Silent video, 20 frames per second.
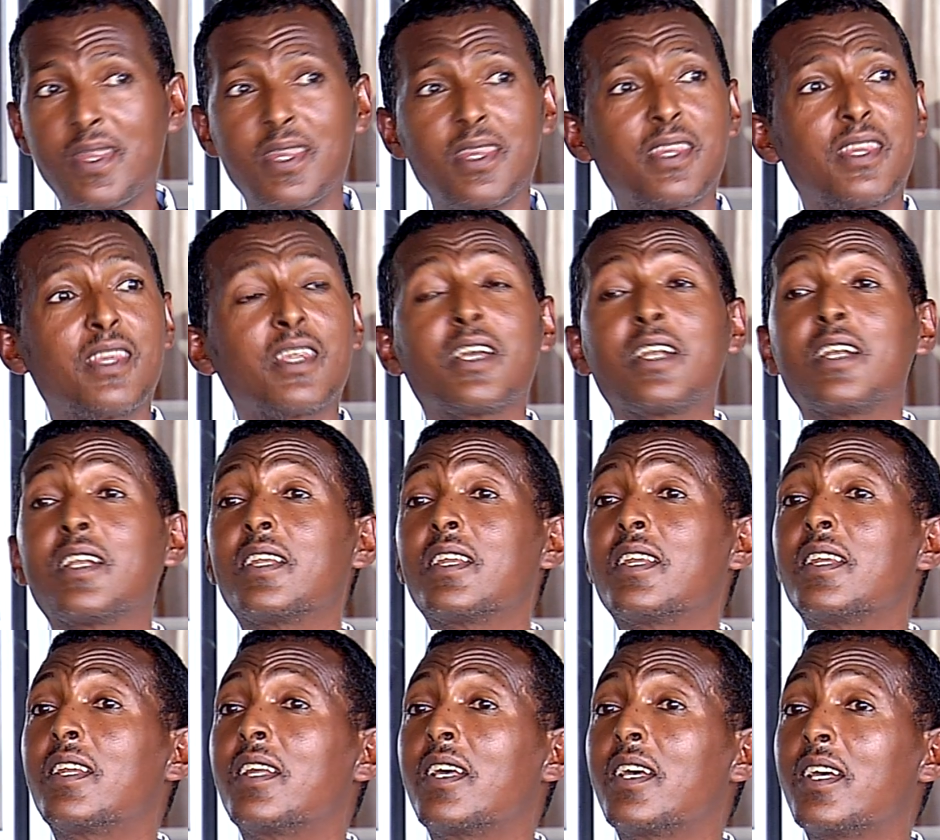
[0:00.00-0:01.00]
Then
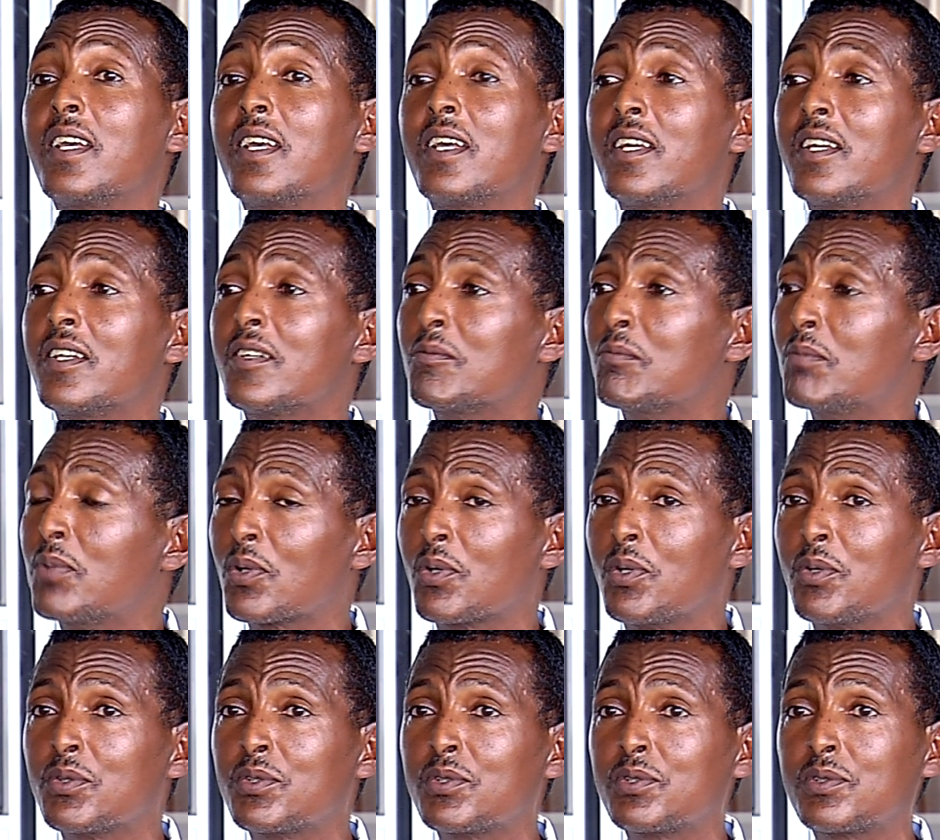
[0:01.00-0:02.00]
they
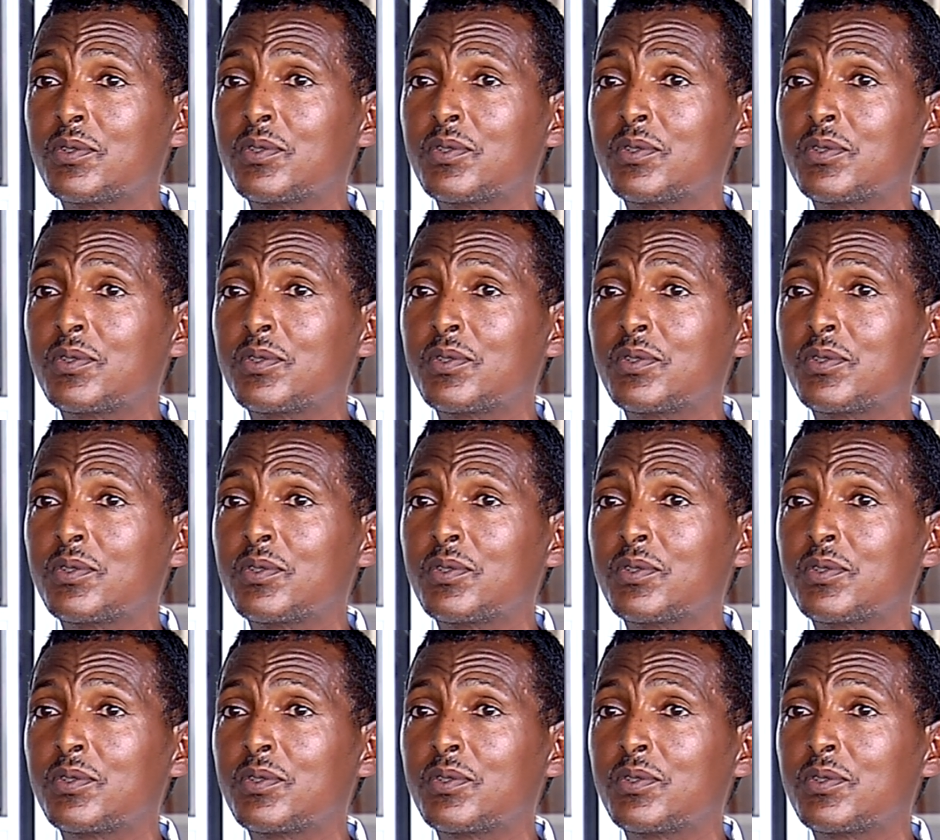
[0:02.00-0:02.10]
brought